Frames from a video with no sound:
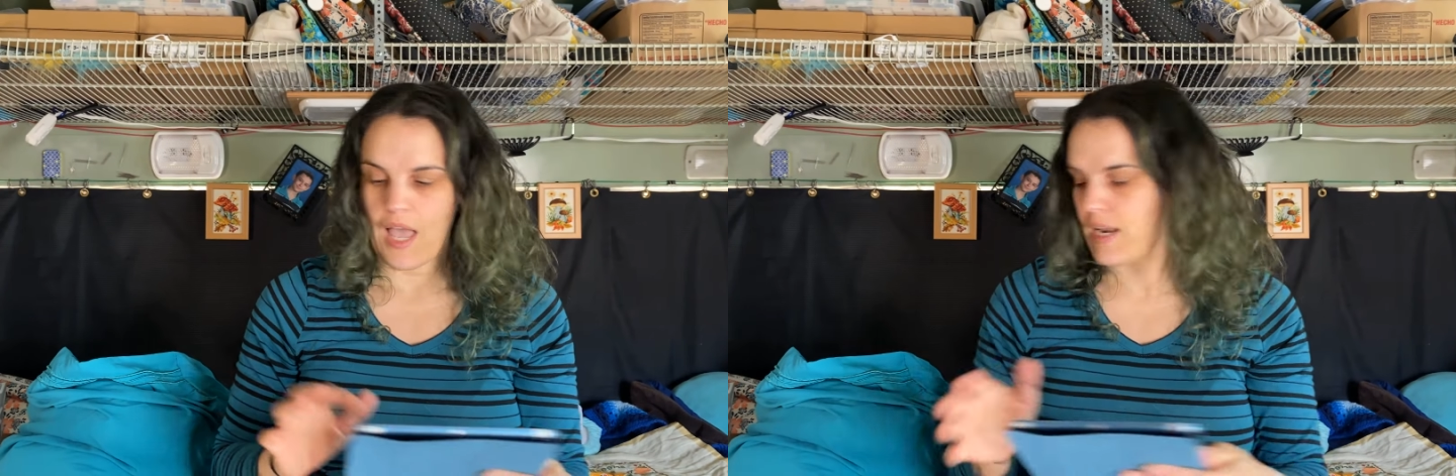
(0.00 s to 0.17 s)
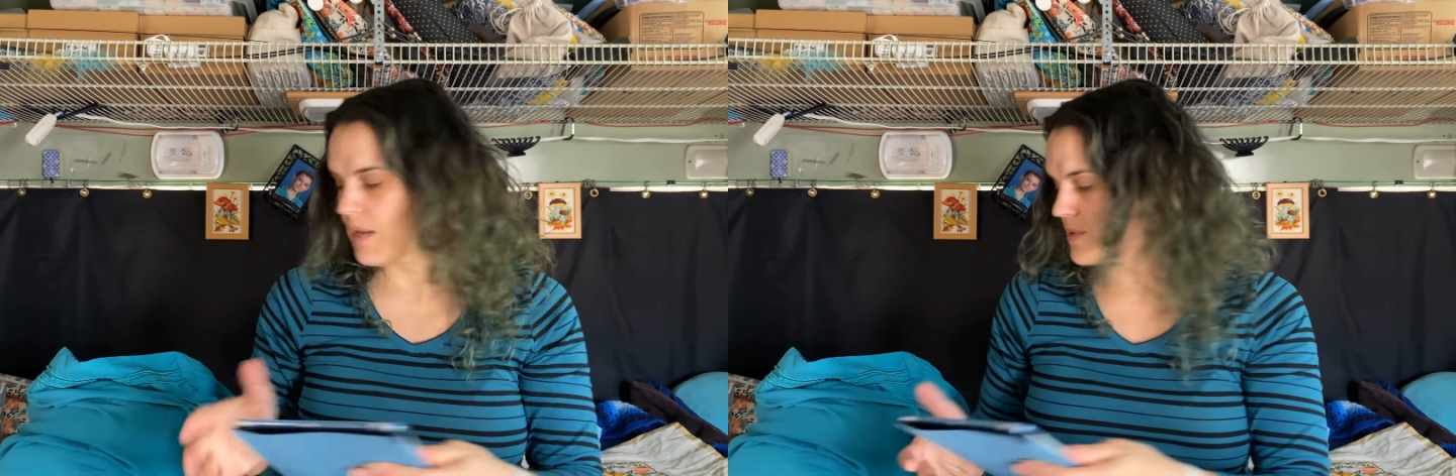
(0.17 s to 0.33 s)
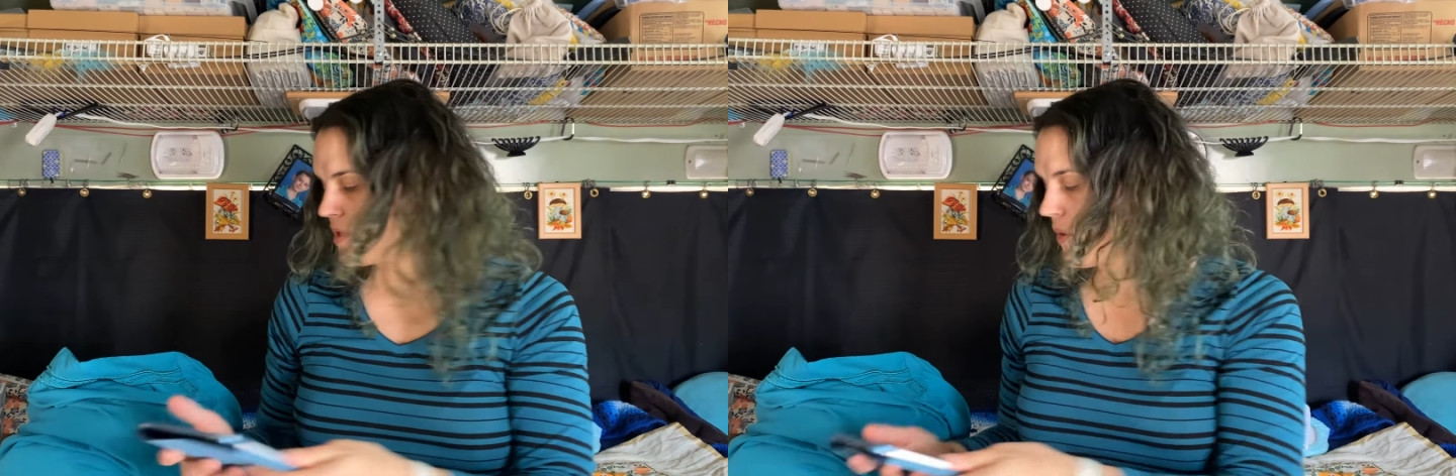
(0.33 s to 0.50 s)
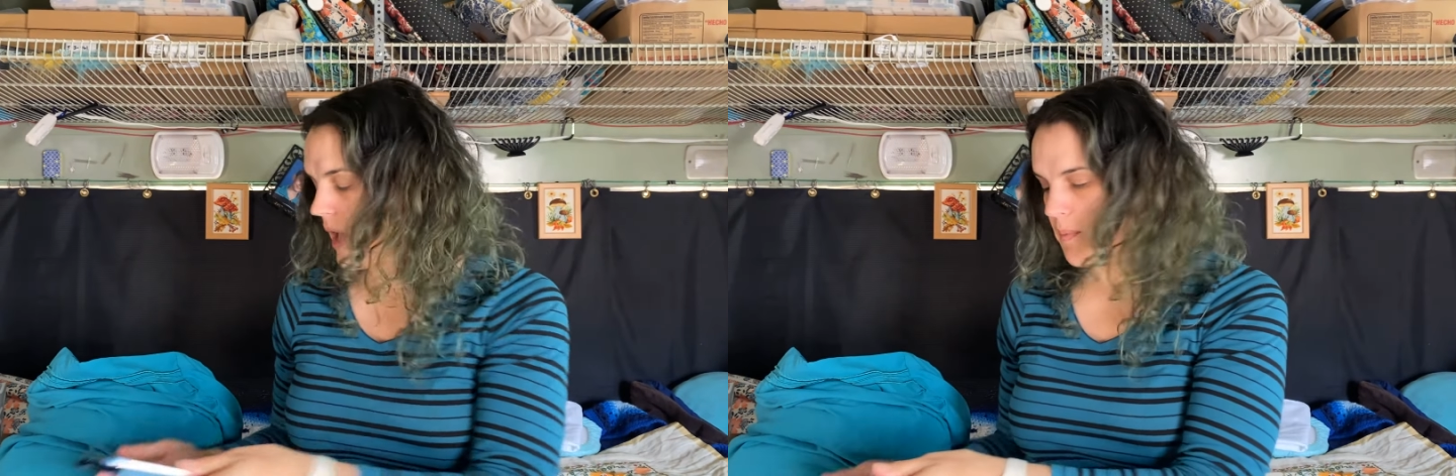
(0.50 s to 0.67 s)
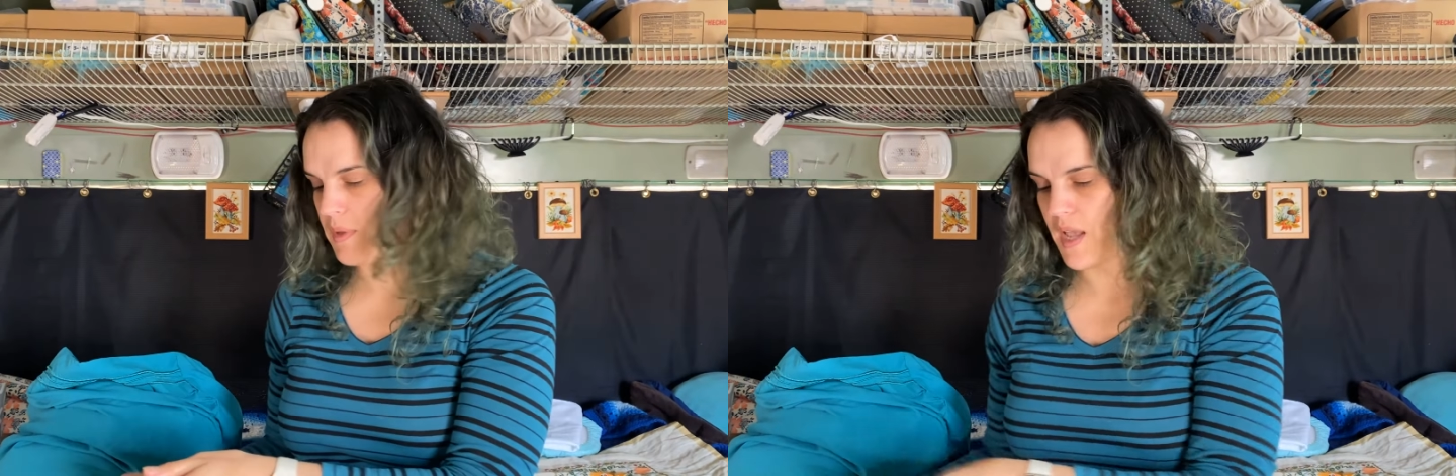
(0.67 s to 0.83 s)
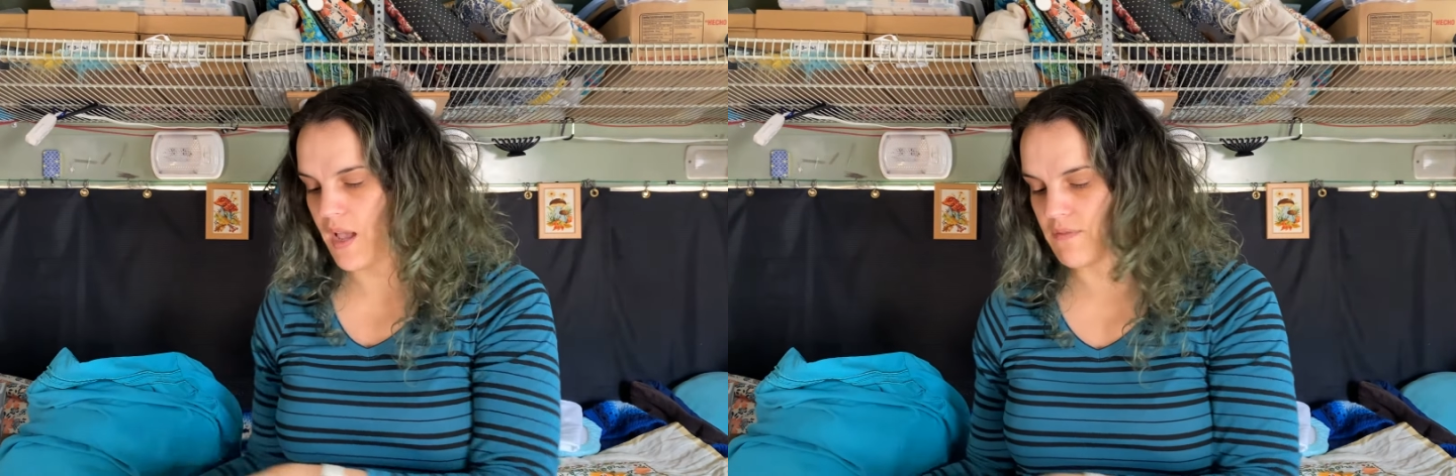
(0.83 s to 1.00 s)
And I'm so
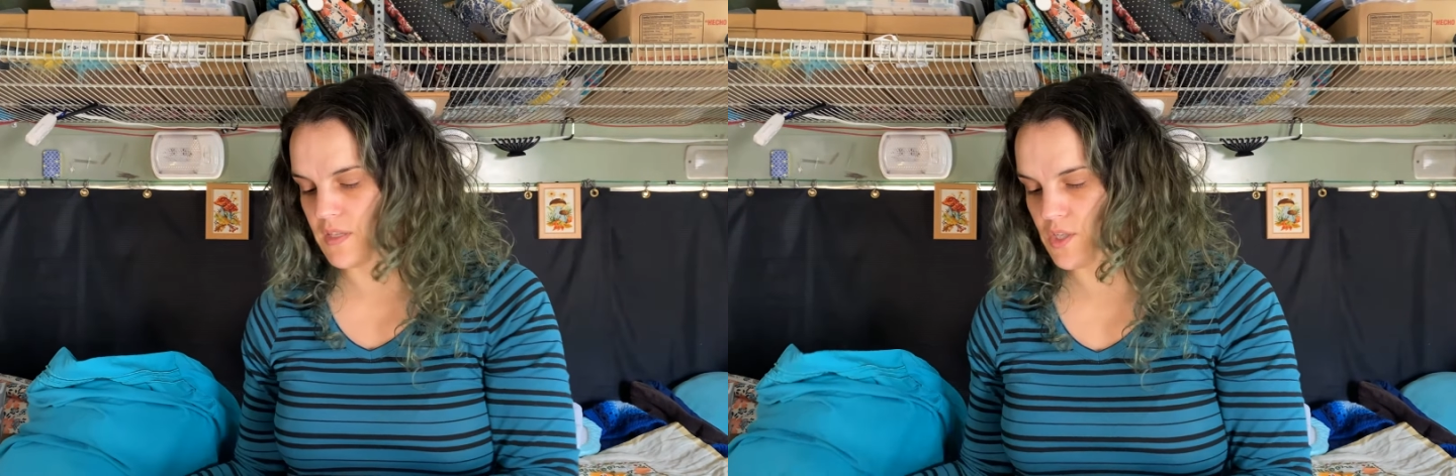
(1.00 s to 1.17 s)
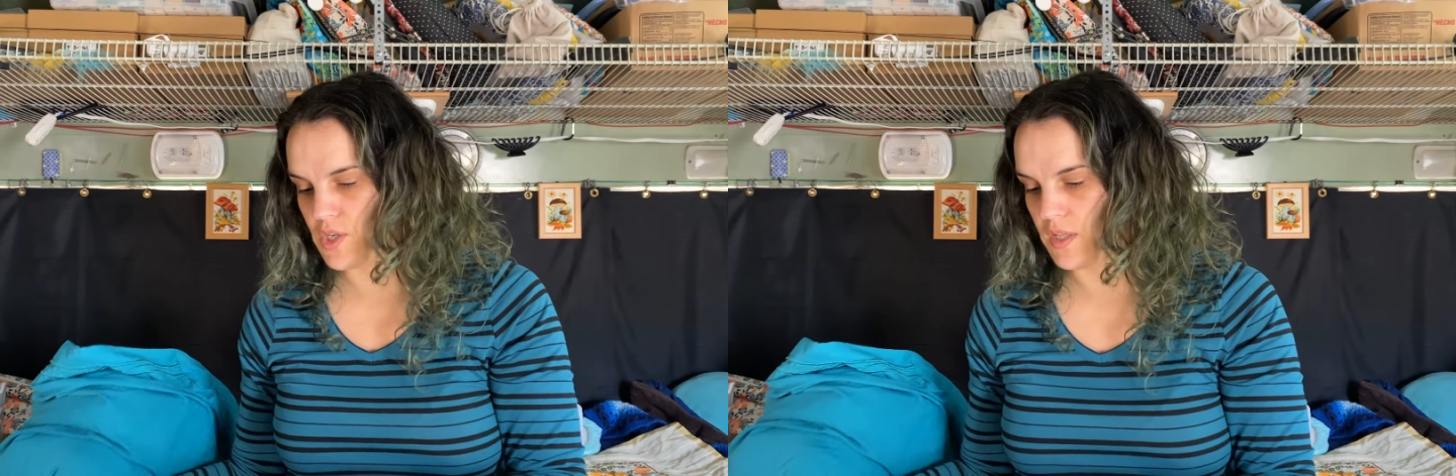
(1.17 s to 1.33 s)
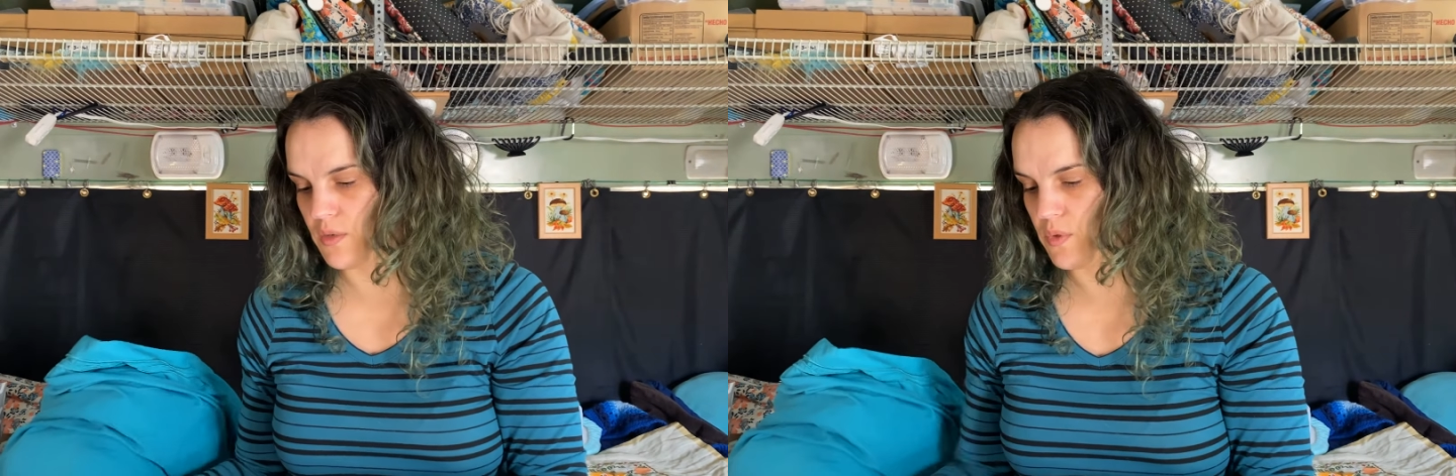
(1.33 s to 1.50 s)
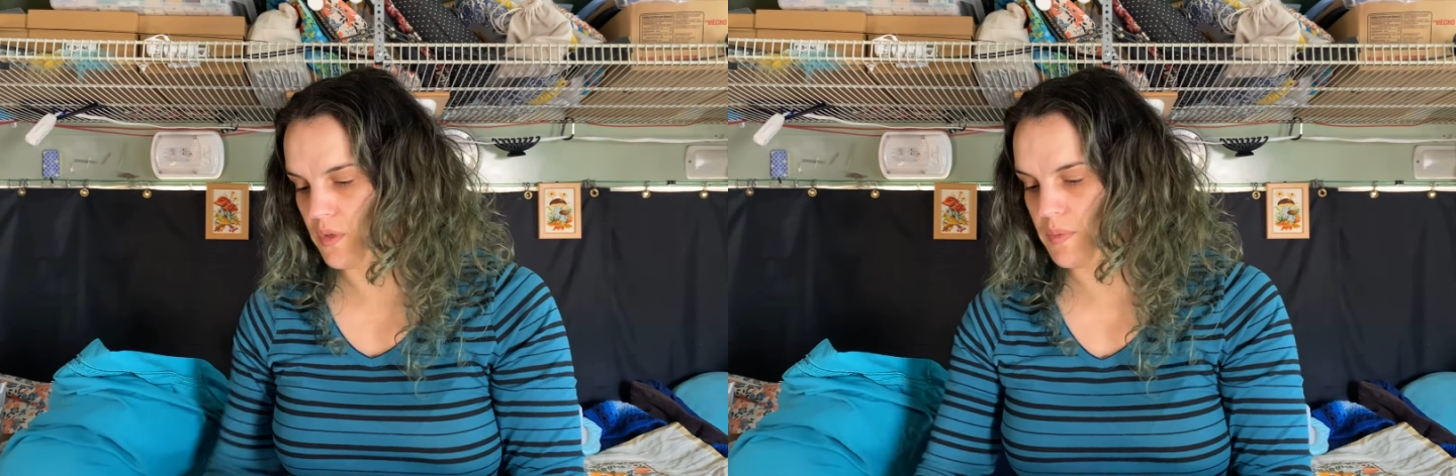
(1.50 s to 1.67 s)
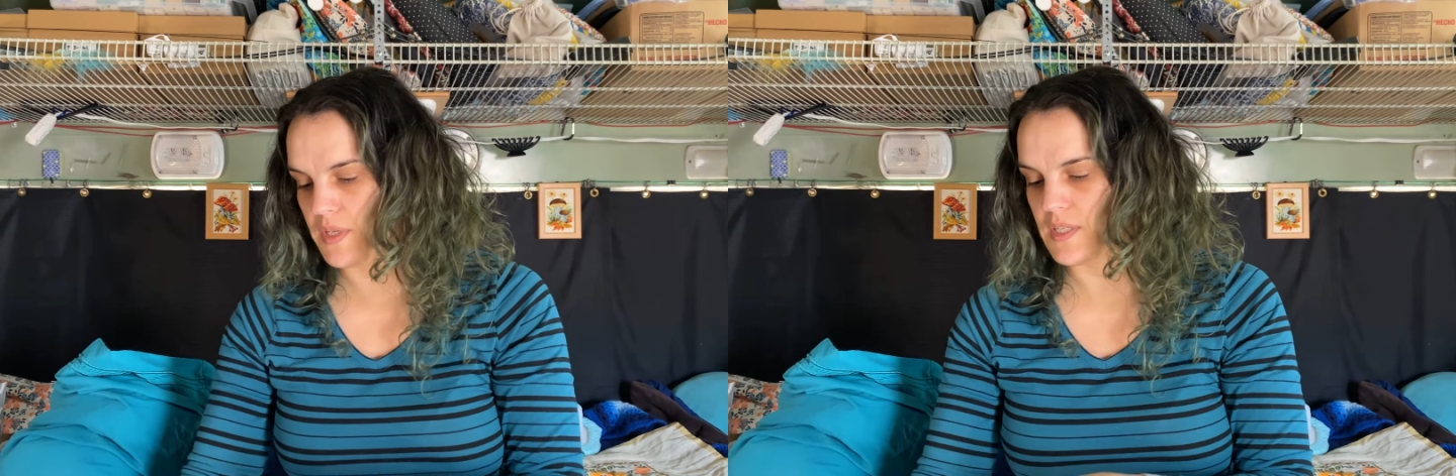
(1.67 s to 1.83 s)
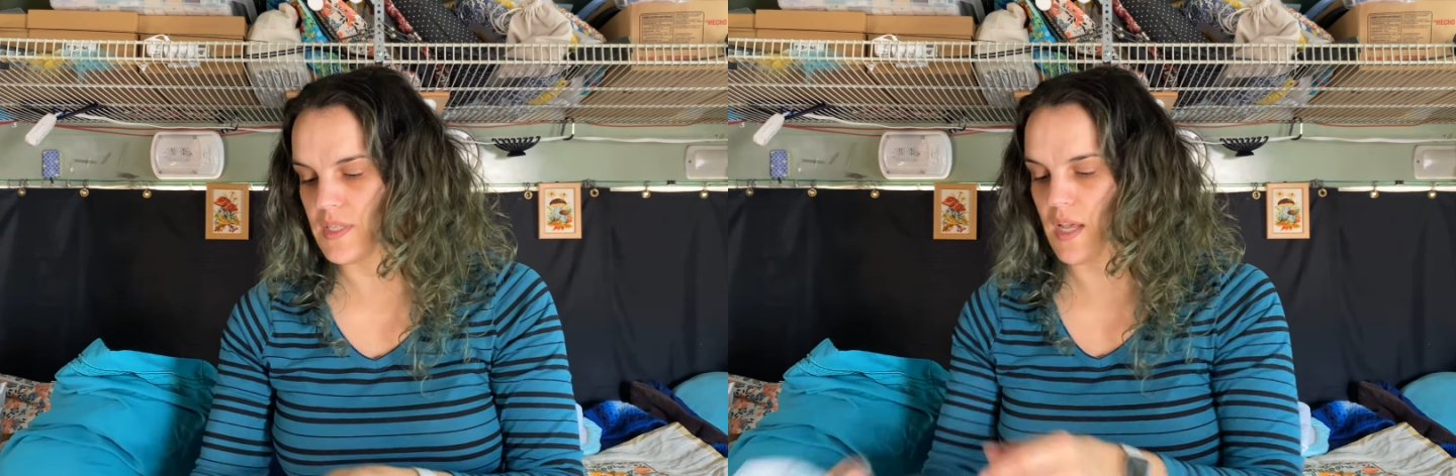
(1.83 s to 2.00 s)
happy to have this Jelly World
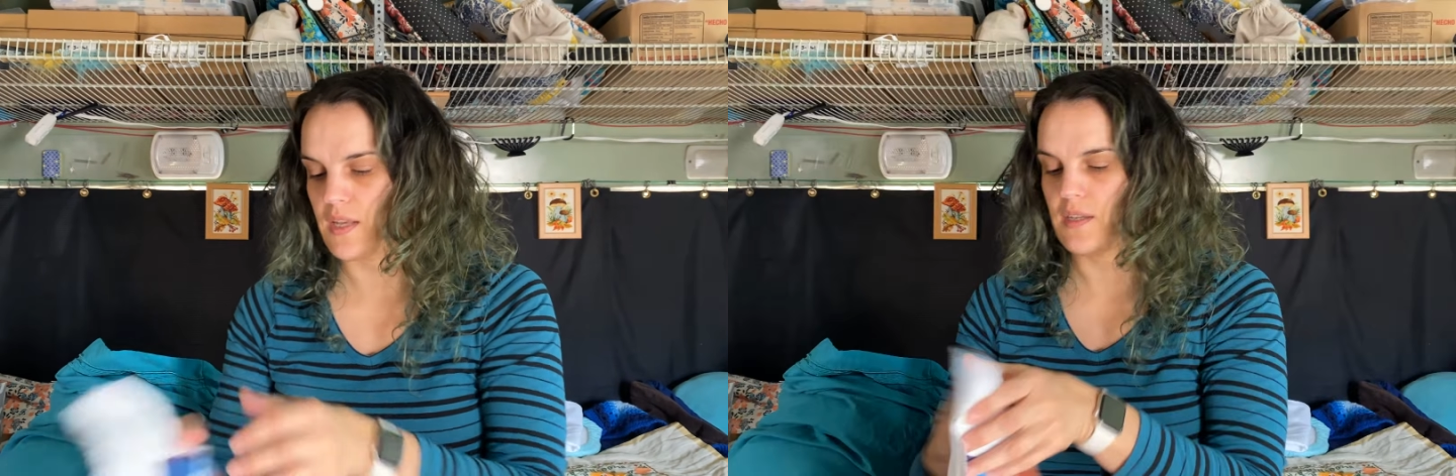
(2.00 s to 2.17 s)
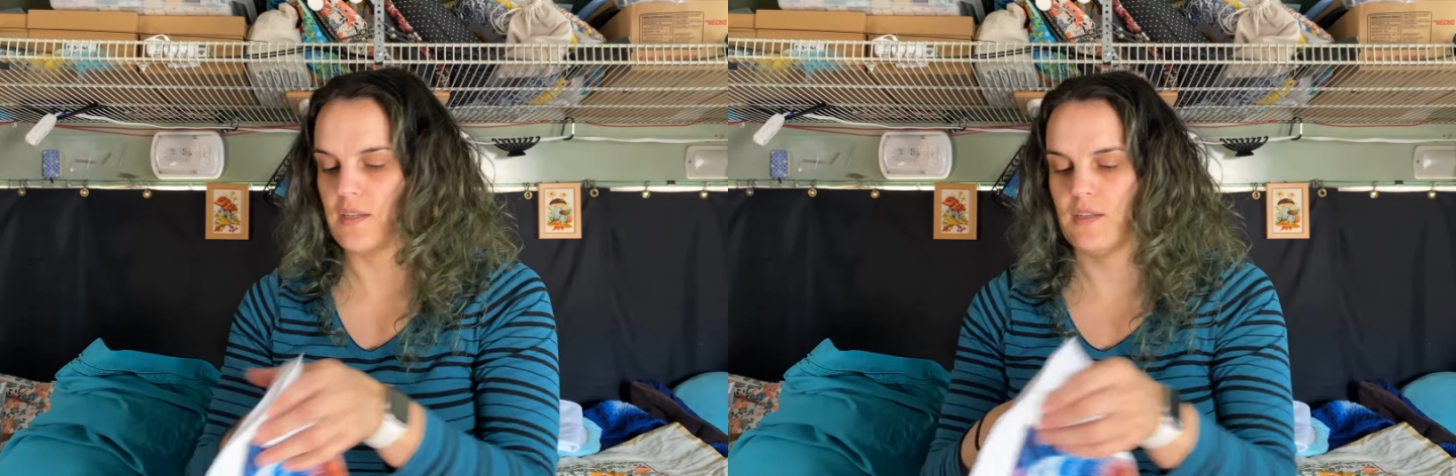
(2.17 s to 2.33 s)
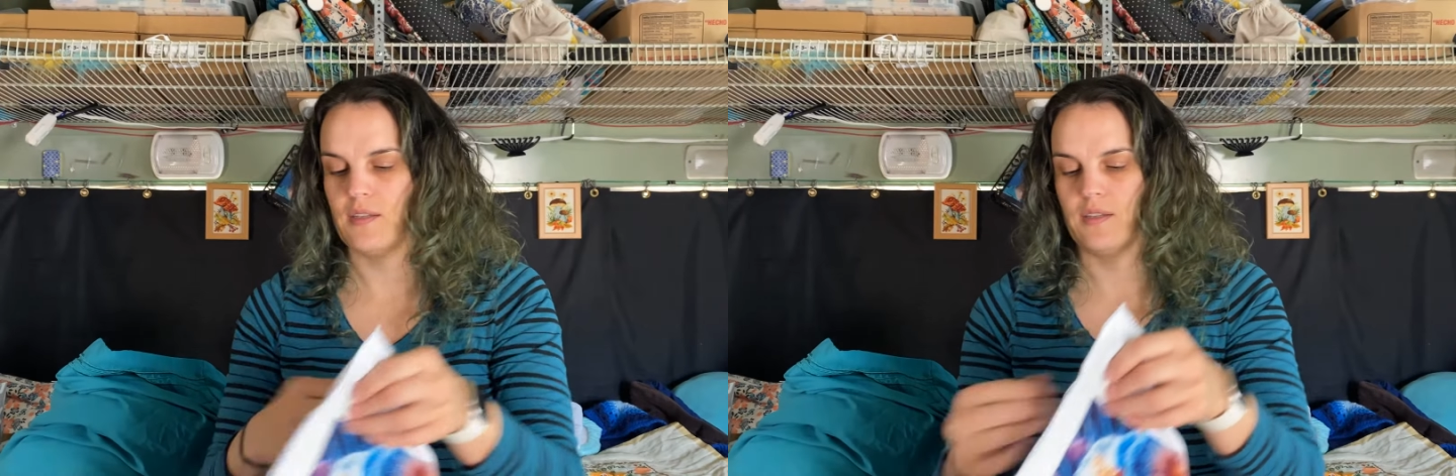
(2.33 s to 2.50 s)
piece done.